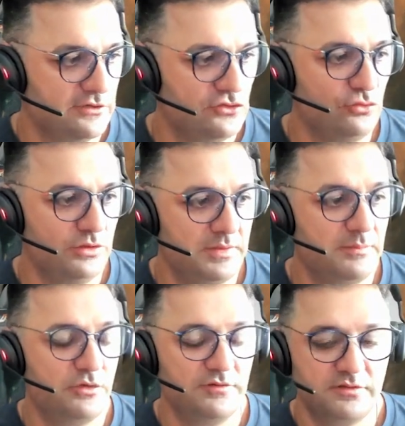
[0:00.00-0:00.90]
do
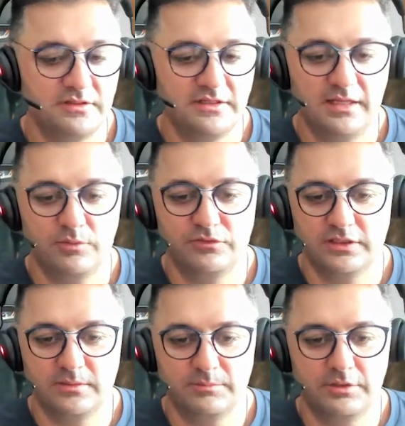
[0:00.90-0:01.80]
remember even the name of the
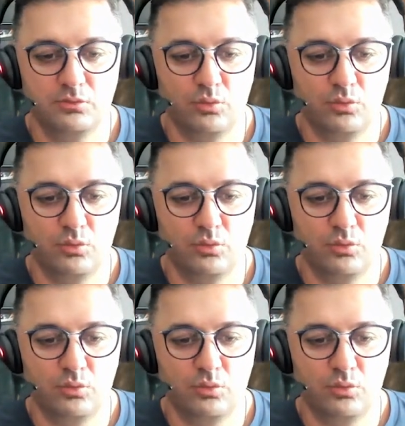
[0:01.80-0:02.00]
company,